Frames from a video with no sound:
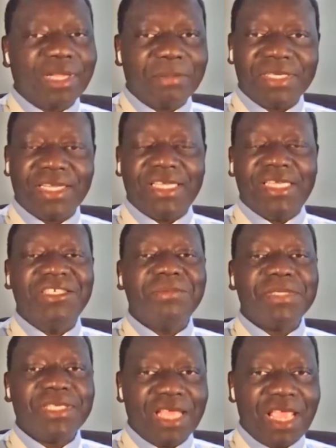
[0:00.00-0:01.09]
I mean, they
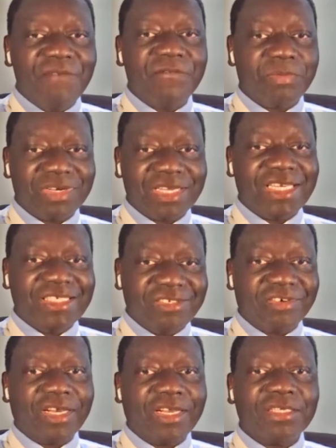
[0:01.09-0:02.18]
intimidate everybody,
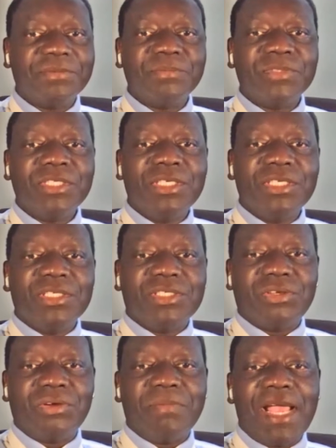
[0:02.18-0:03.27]
literally.
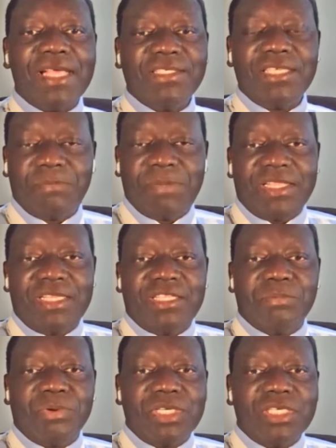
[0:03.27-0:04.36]
So I suspect that
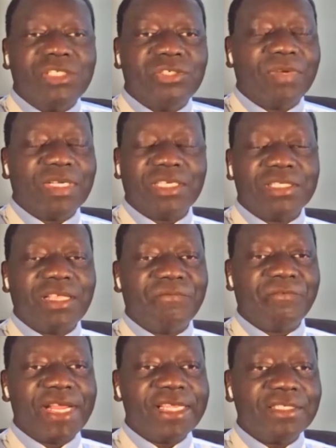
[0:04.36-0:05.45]
the police were just
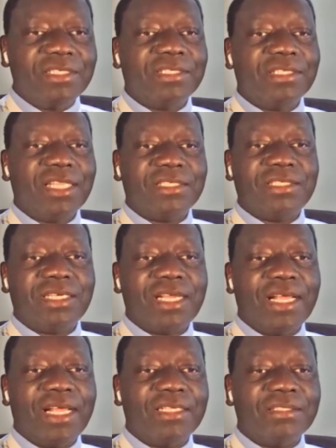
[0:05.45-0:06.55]
afraid that
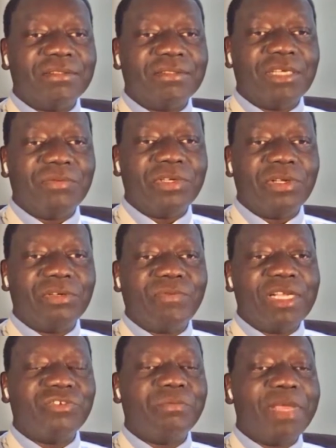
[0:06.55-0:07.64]
they would not
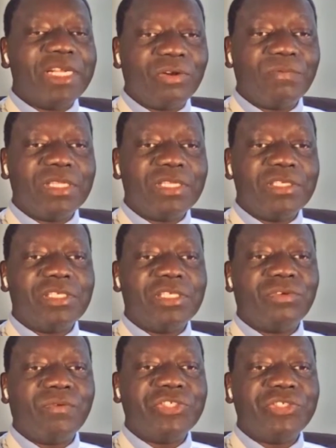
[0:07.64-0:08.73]
want to meddle with this
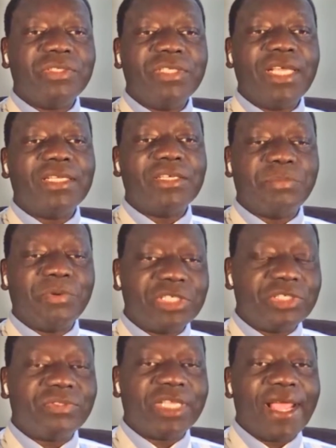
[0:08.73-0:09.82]
situation and report
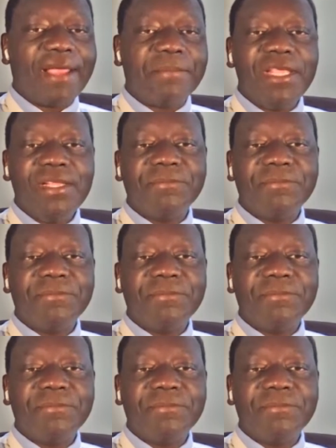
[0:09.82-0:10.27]
it to the army.